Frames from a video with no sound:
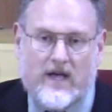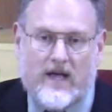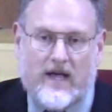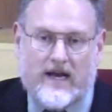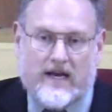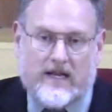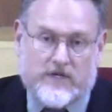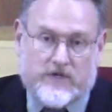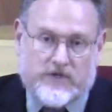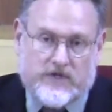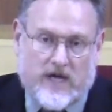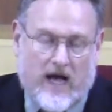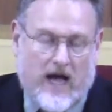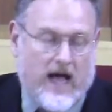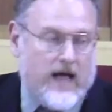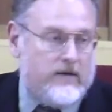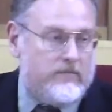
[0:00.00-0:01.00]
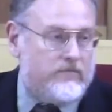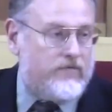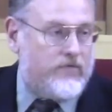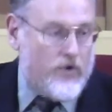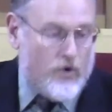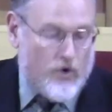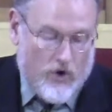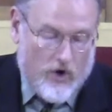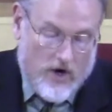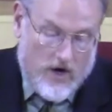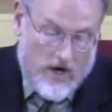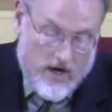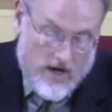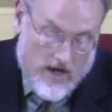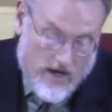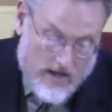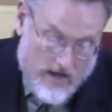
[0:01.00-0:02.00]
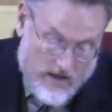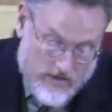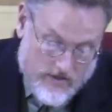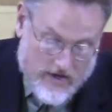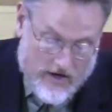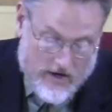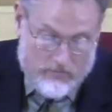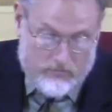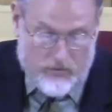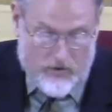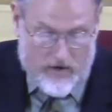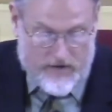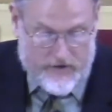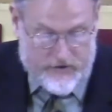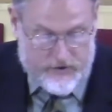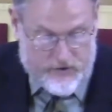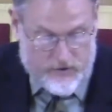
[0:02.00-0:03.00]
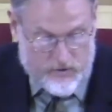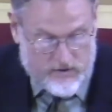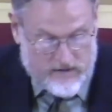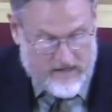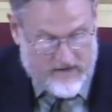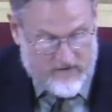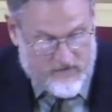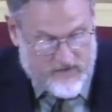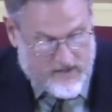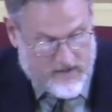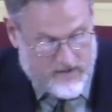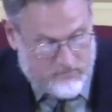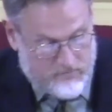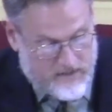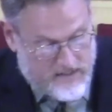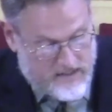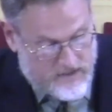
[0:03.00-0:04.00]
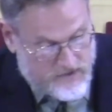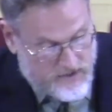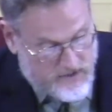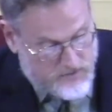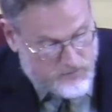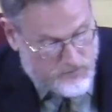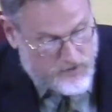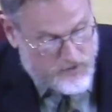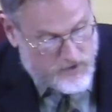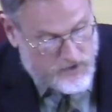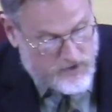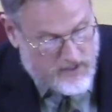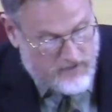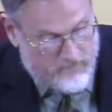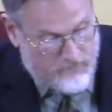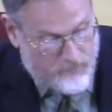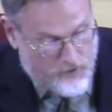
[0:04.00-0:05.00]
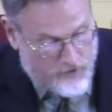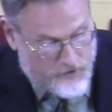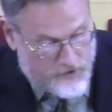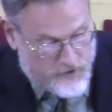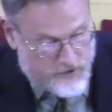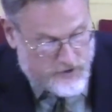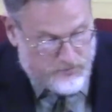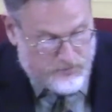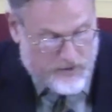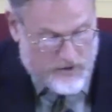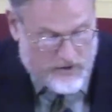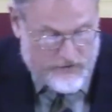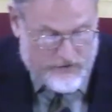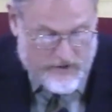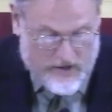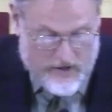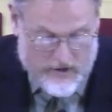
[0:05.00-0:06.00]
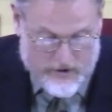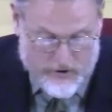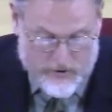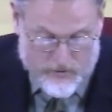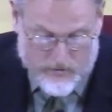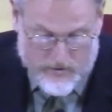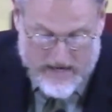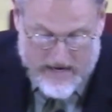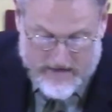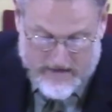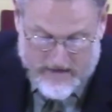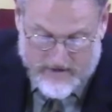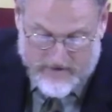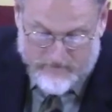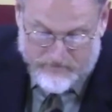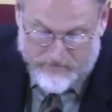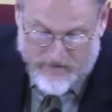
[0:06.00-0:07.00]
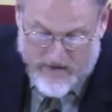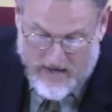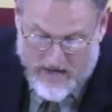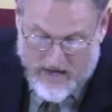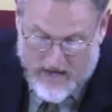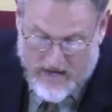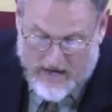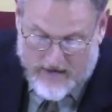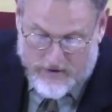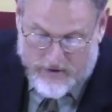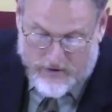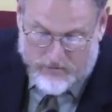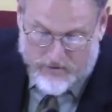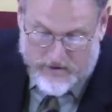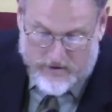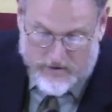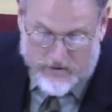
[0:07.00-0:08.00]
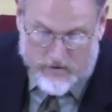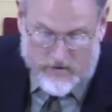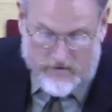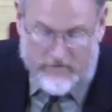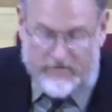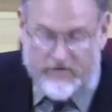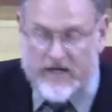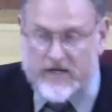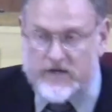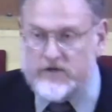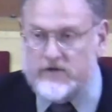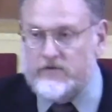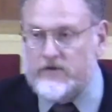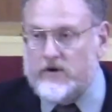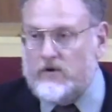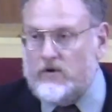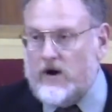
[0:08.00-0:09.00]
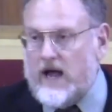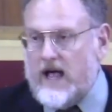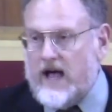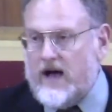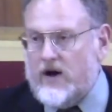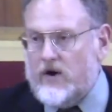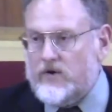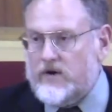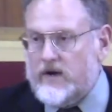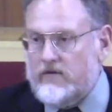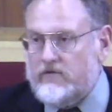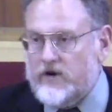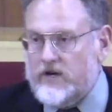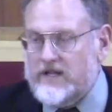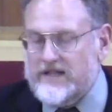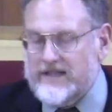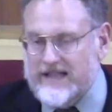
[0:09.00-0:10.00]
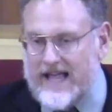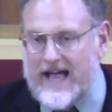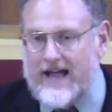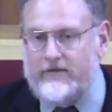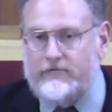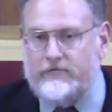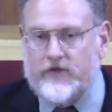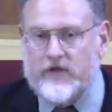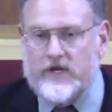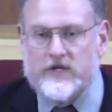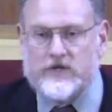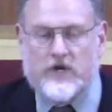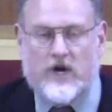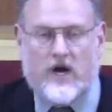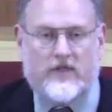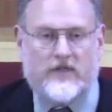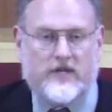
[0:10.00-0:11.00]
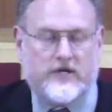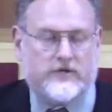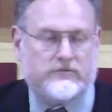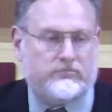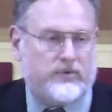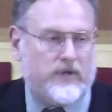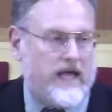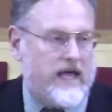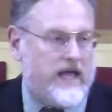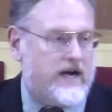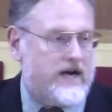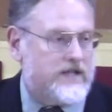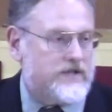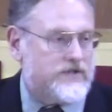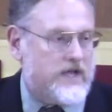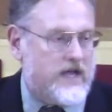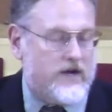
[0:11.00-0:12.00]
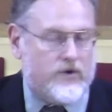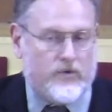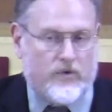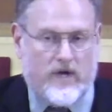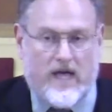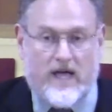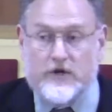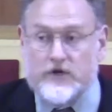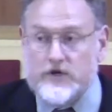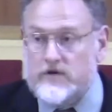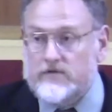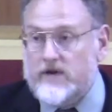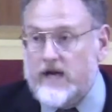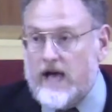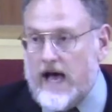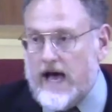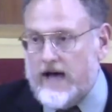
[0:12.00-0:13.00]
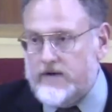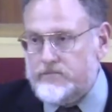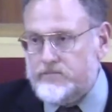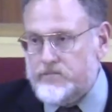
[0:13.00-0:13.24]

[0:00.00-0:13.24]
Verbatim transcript: it is time for their breath to leave them. Then he says, When you send forth your spirit, they are created, and you renew the face of the ground. Every life that is on this planet is a creation of God.